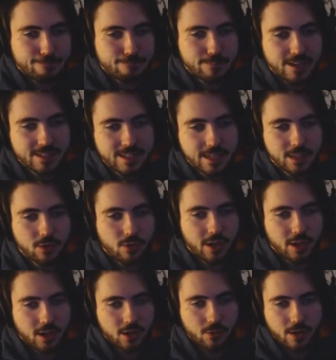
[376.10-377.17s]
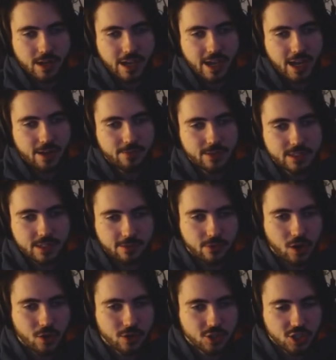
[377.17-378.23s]
Basically, what you're going to want to have is a
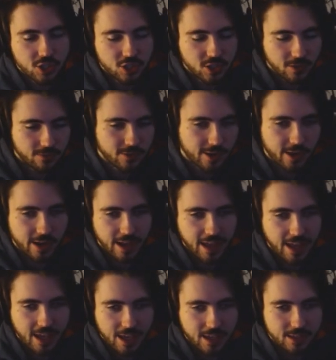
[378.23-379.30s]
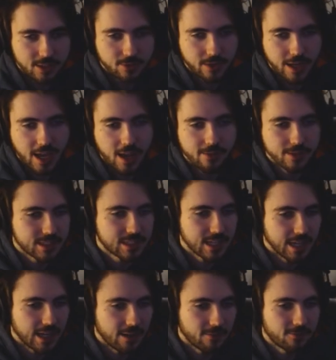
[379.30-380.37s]
frequency shifter, and you want to have it
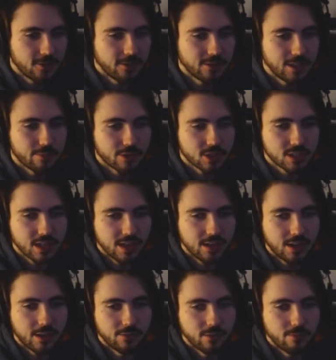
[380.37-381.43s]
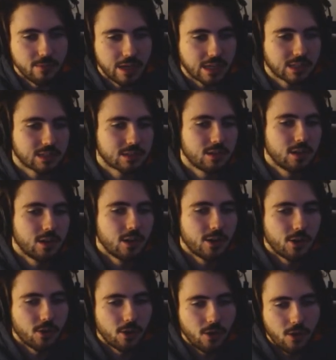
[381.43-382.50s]
set at 50% of a mix.
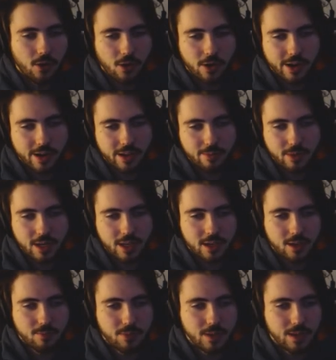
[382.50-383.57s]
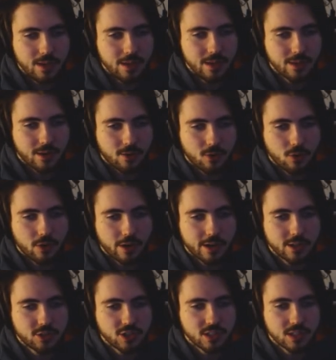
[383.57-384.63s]
Or, I mean, it could be either or,
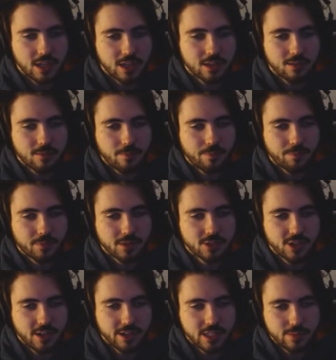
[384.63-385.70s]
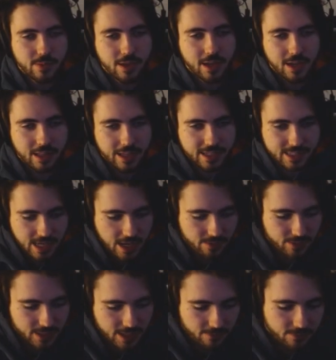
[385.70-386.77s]
just like, generally speaking, I like to have
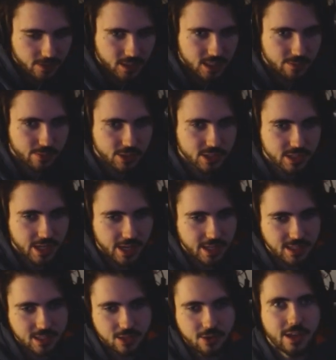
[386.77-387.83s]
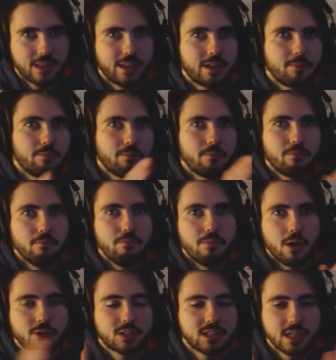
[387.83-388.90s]
it at 50%, so you get like
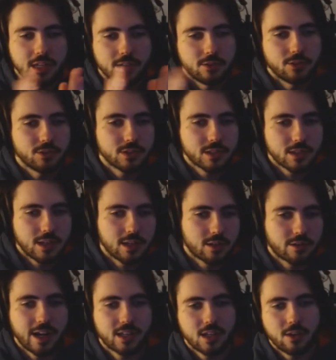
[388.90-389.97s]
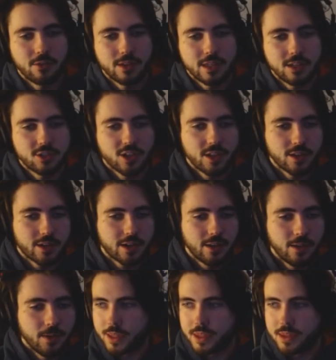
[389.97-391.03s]
both signals interacting with each other.
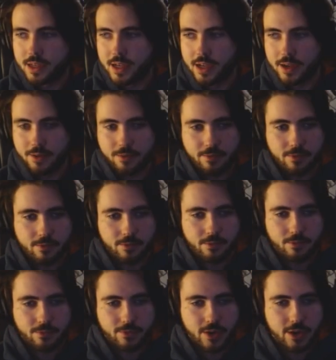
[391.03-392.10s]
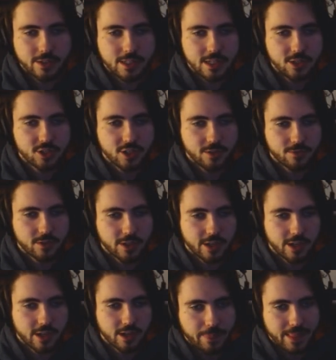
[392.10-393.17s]
With the frequency
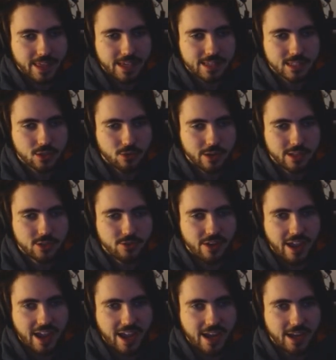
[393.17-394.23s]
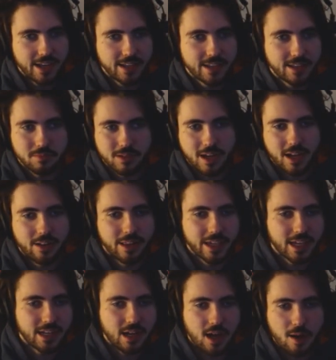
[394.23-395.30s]
shifter, it's going to add kind of like
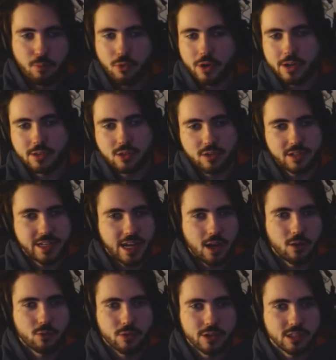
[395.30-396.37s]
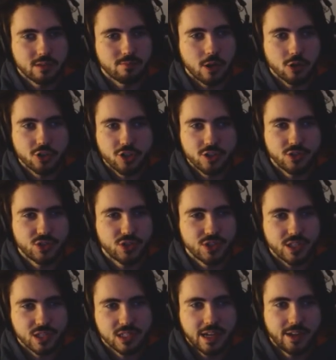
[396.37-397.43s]
an upwards or downwards motion to
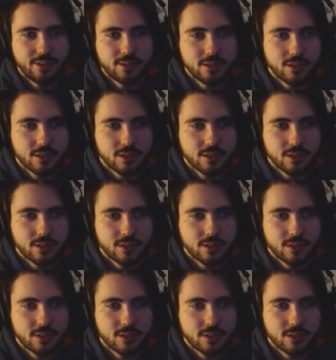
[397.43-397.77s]
the sound.